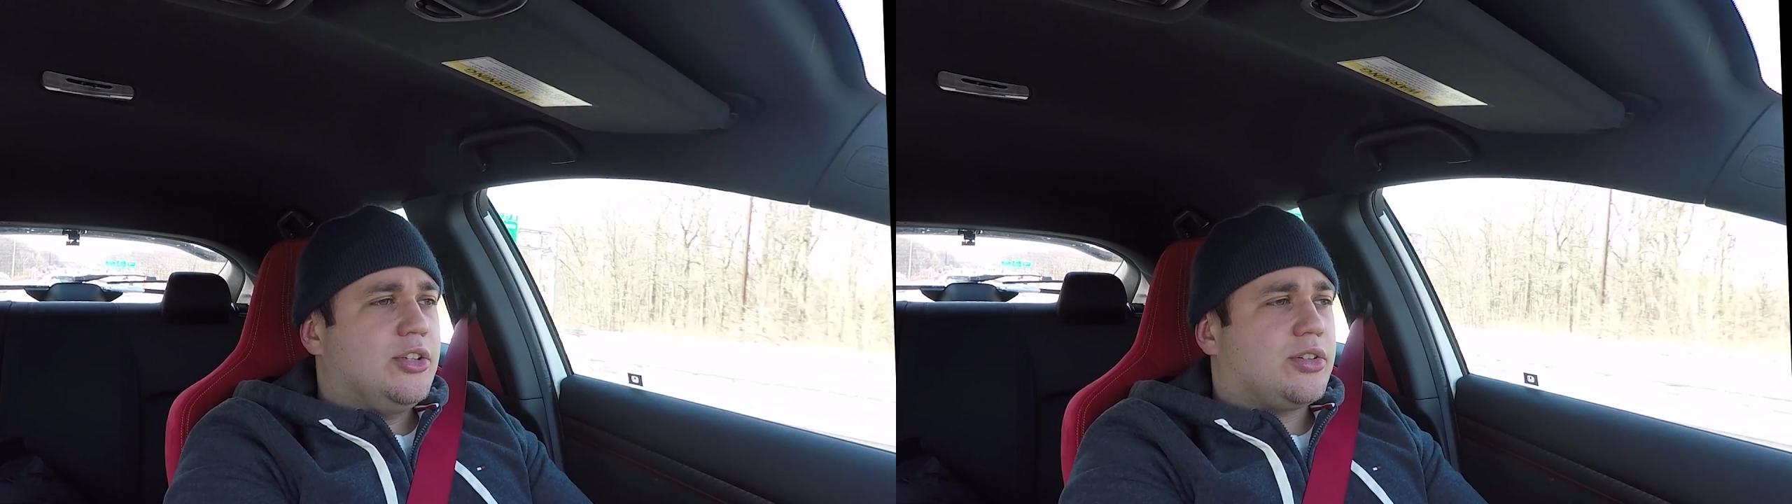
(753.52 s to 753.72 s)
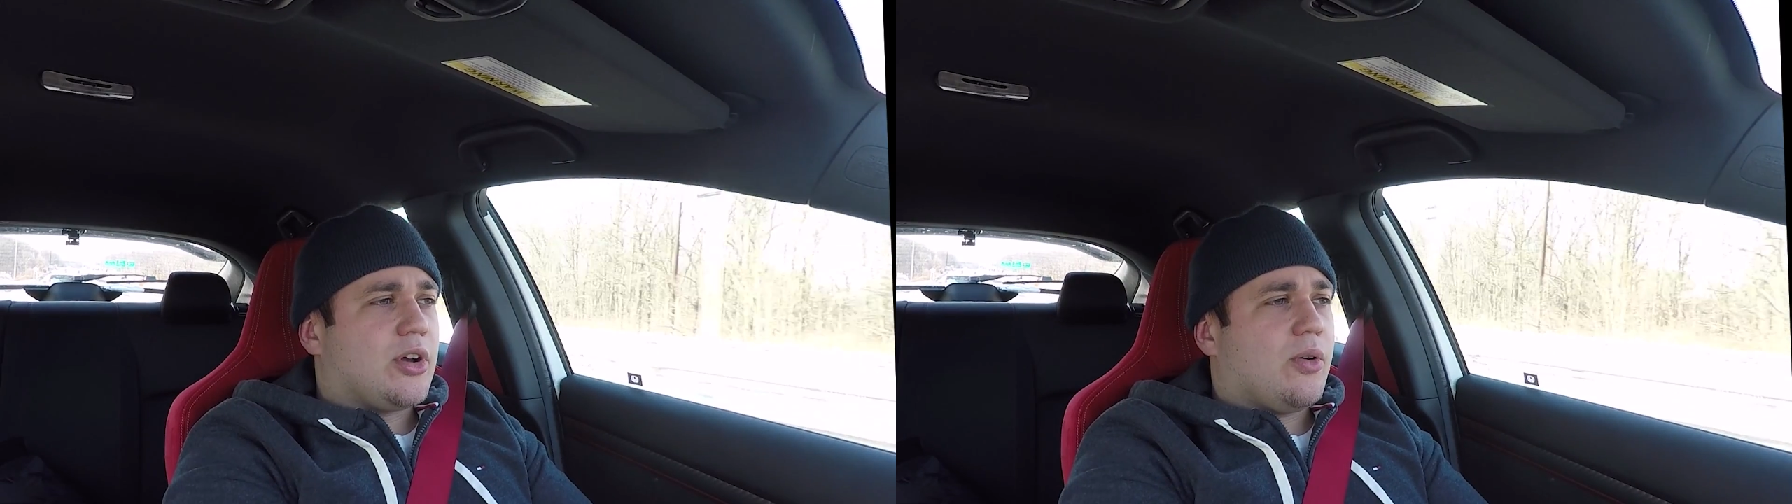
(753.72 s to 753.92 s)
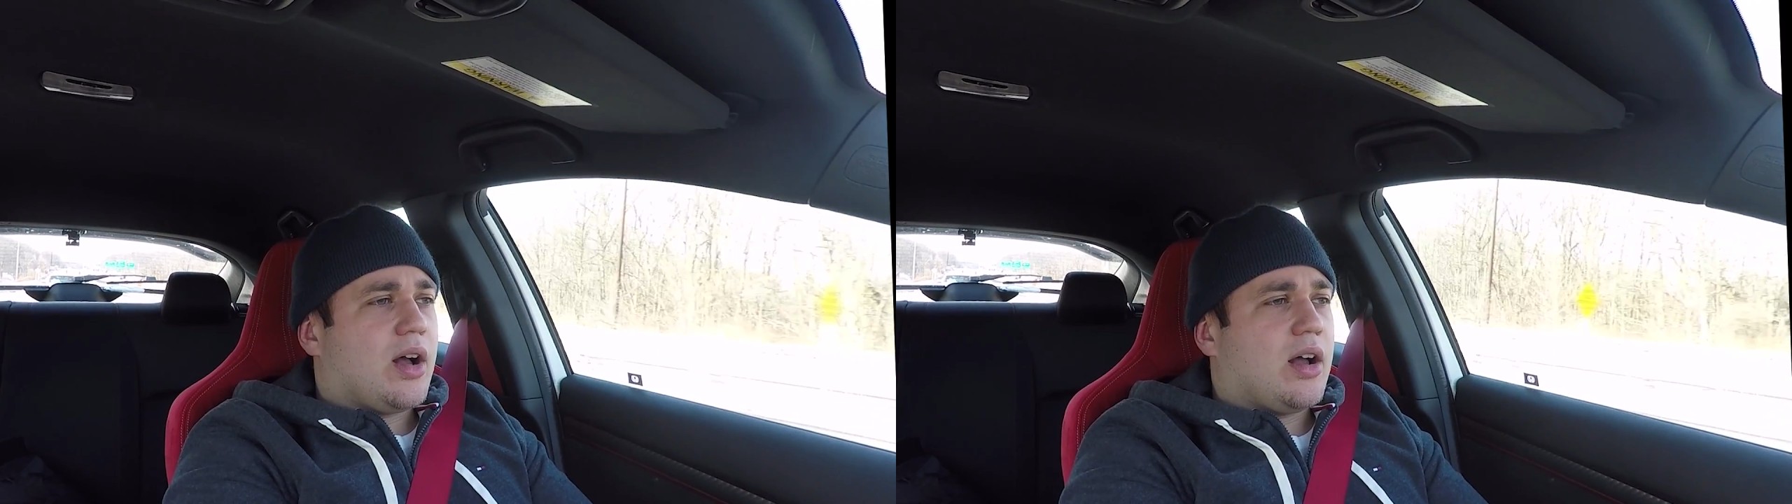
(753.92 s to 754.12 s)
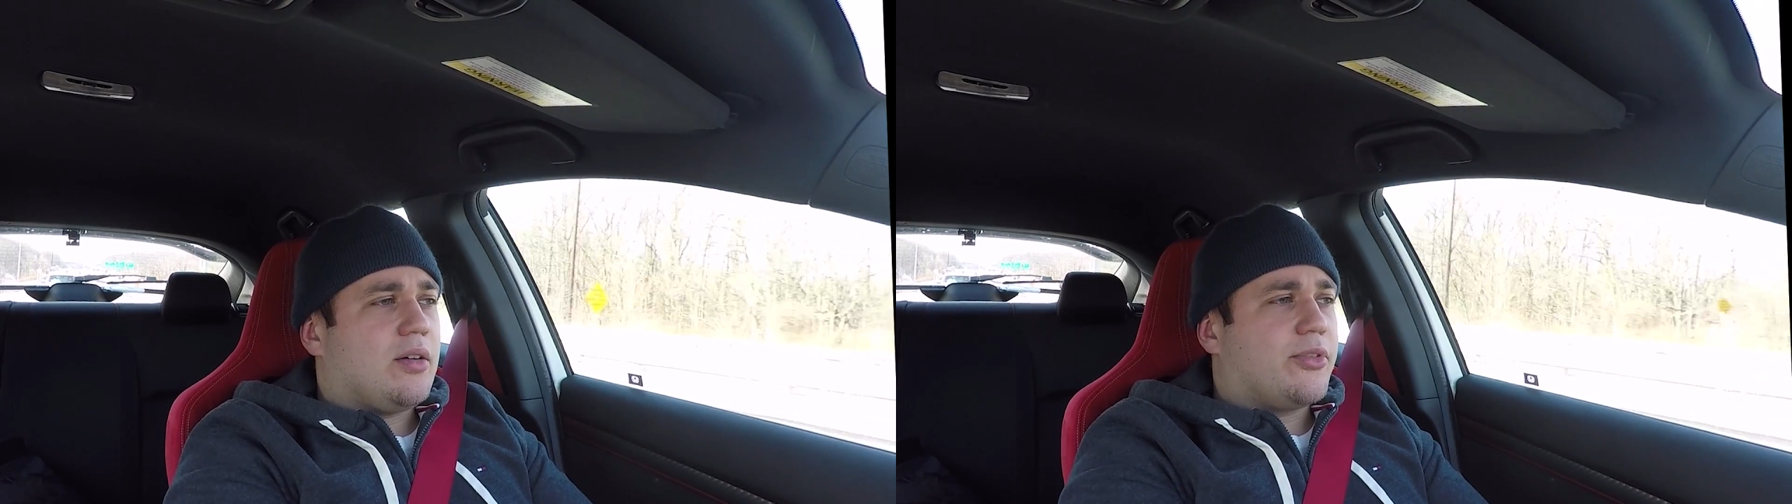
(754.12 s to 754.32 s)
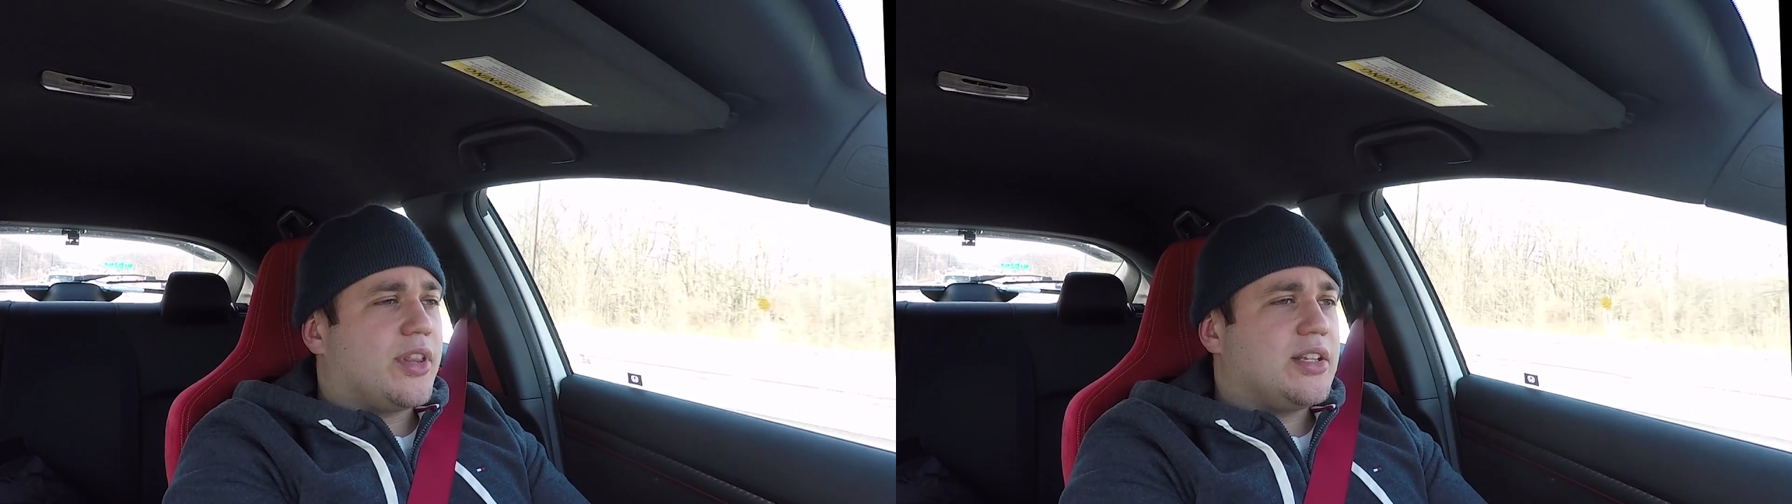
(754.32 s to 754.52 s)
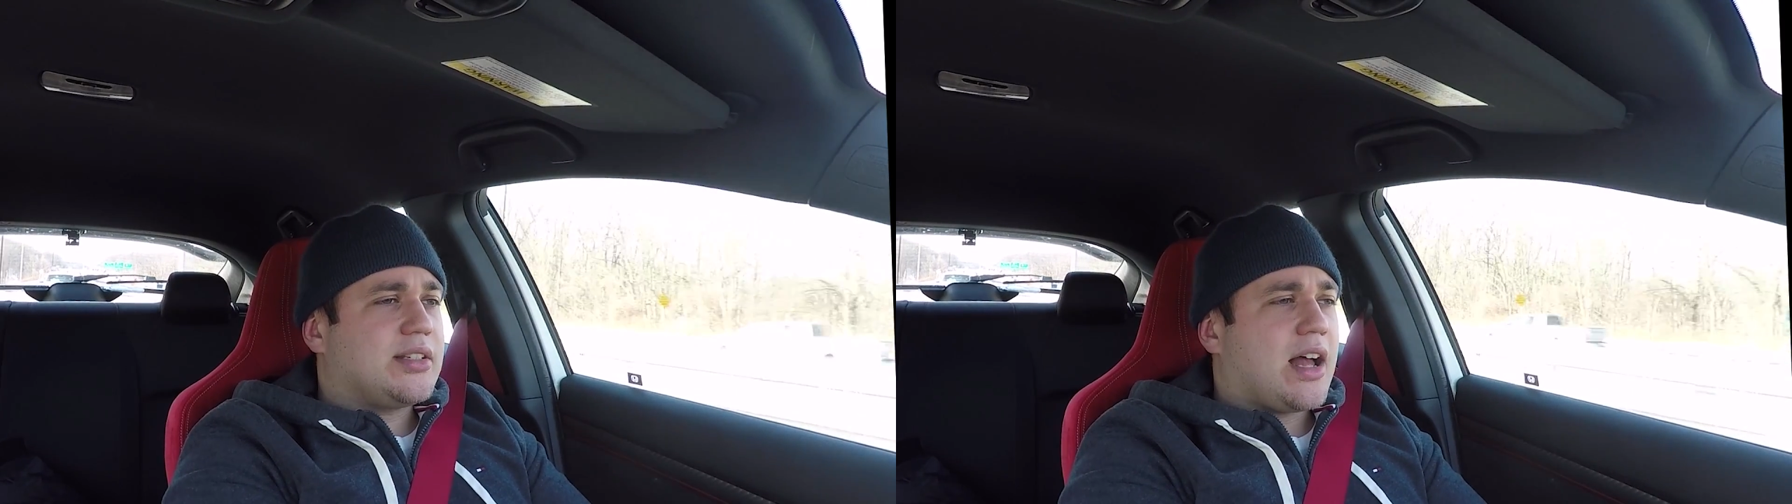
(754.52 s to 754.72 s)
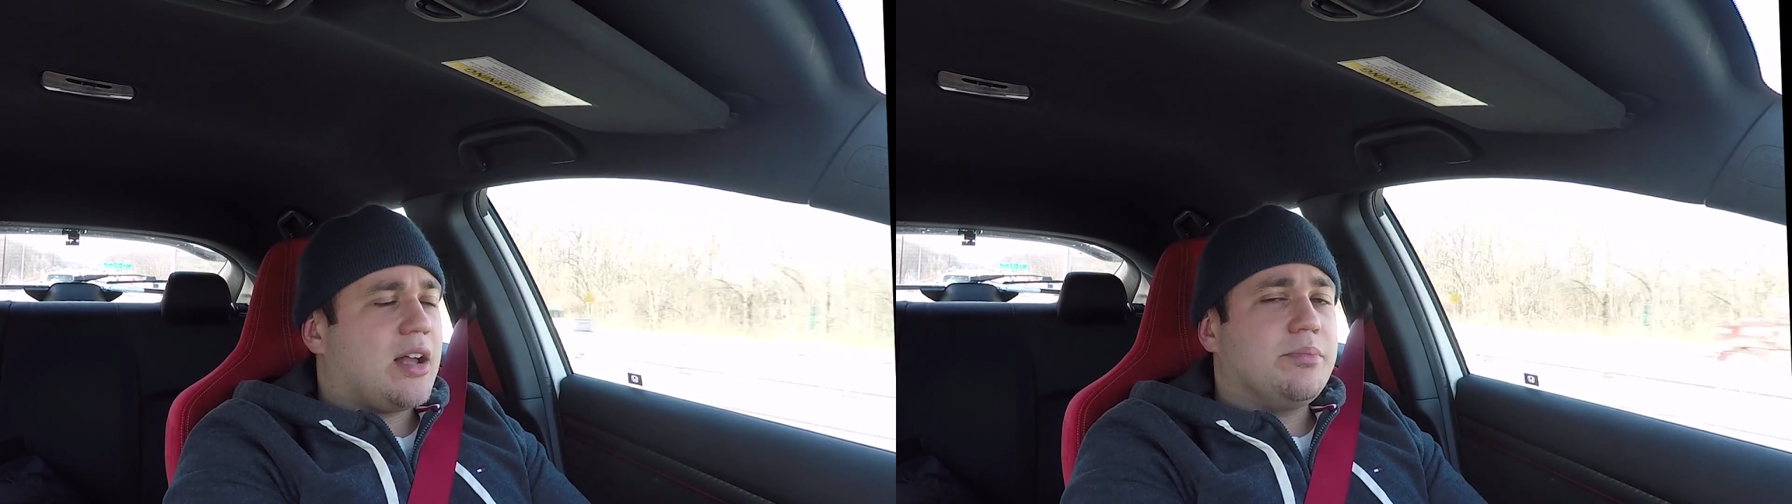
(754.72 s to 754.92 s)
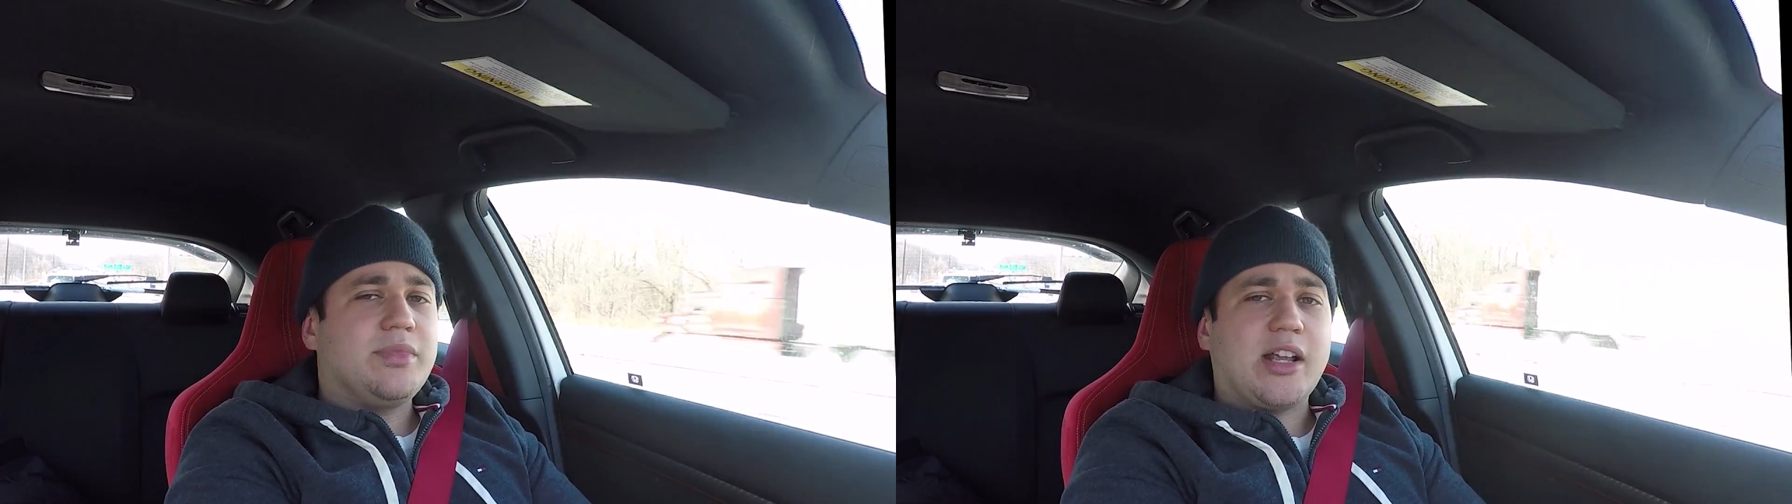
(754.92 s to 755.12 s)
So for this time,